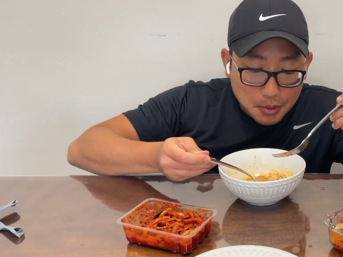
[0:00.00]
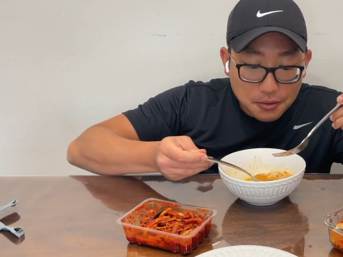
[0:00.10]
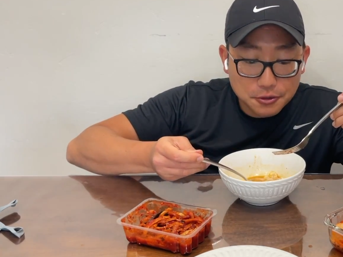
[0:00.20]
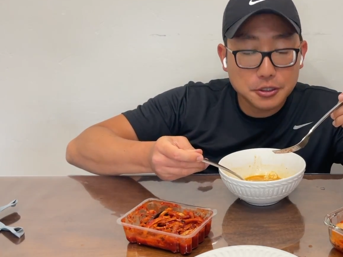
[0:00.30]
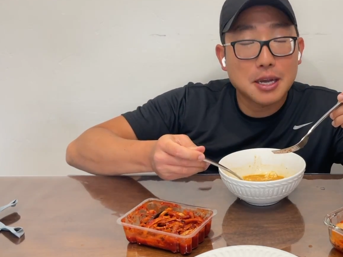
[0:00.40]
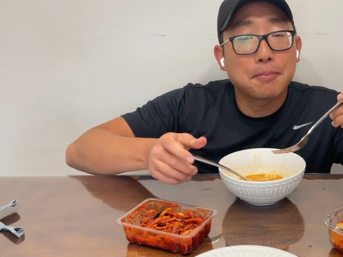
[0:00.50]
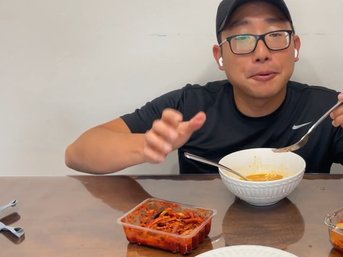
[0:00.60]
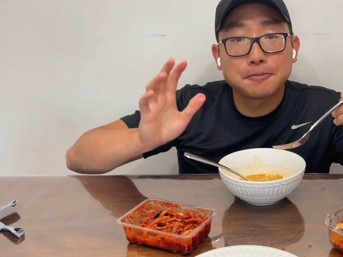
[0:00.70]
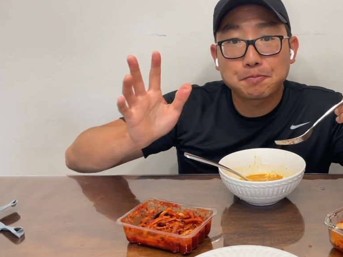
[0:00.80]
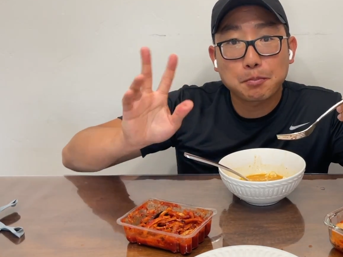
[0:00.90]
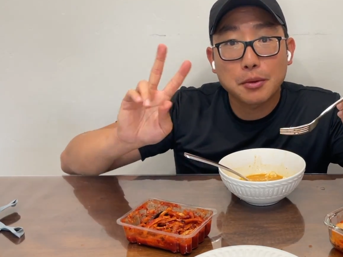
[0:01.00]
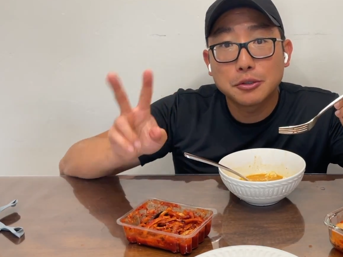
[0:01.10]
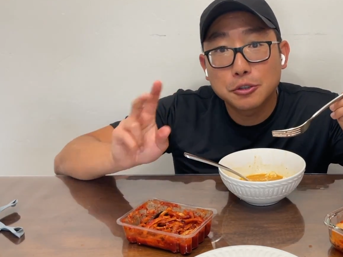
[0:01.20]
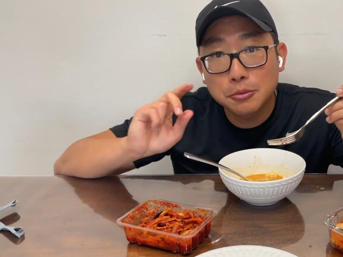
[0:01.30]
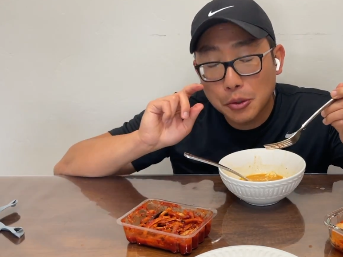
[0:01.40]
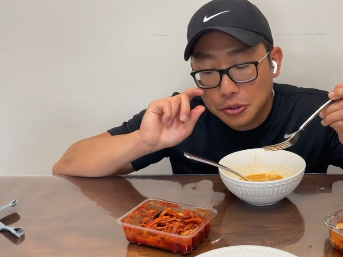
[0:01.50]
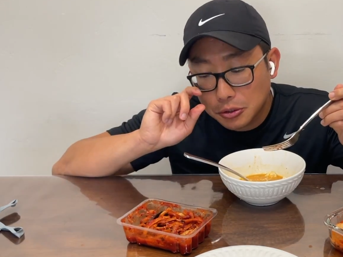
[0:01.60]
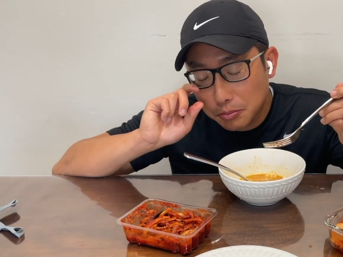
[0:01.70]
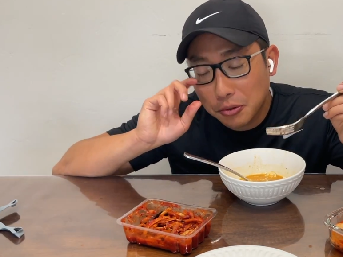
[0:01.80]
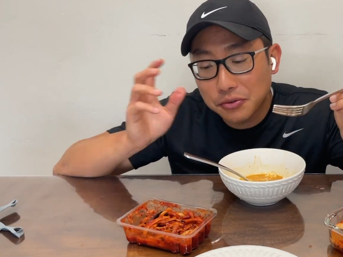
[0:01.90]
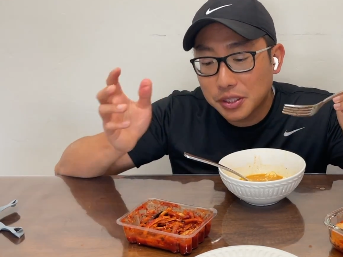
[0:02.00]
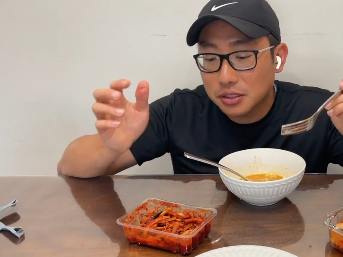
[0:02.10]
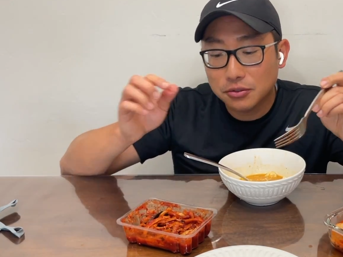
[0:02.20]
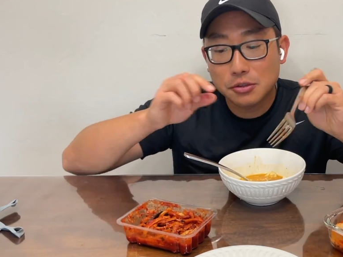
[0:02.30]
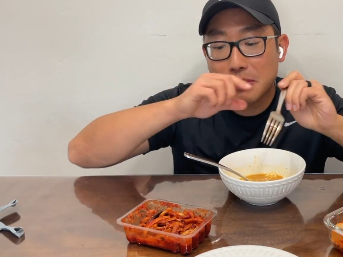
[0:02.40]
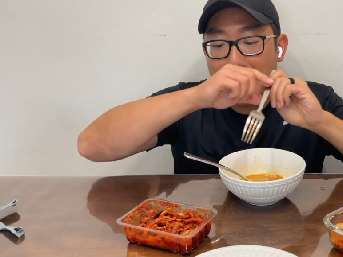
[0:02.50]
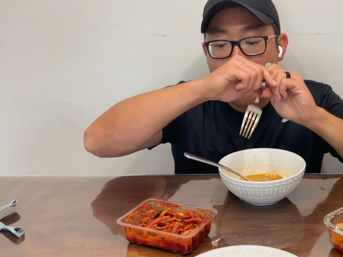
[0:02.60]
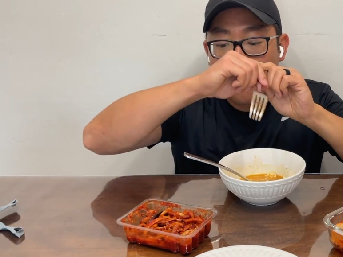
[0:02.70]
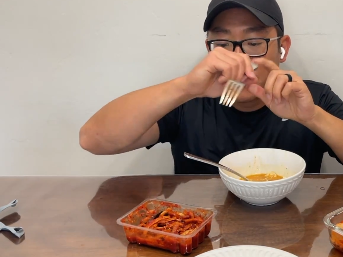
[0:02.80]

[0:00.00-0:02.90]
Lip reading: For example, two most important things to me,